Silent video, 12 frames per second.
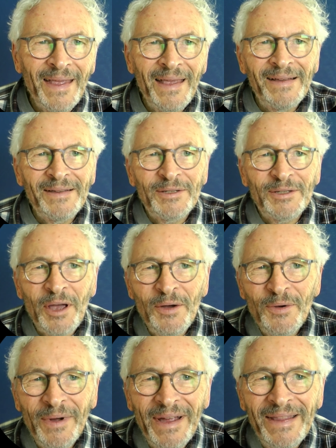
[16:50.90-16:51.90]
So
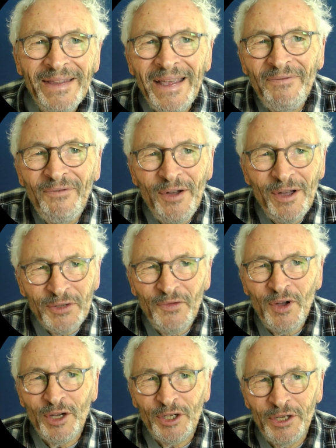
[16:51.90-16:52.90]
in the first
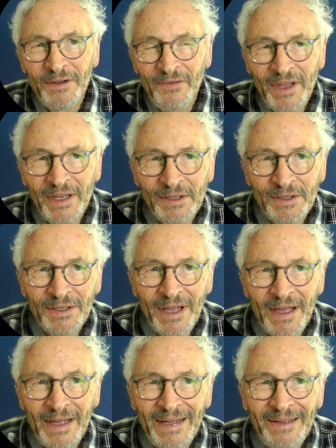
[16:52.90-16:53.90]
version of this
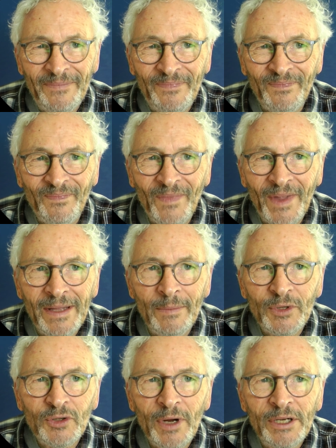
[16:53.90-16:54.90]

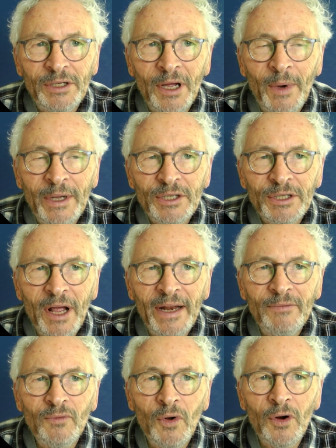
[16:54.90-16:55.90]
demonstration, I went slightly
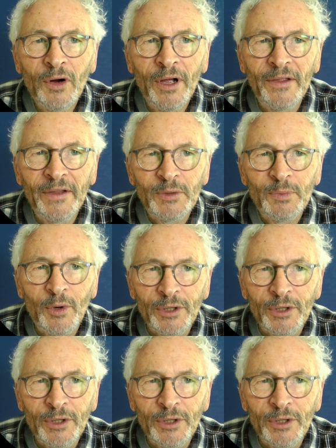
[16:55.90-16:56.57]
wrong at this point.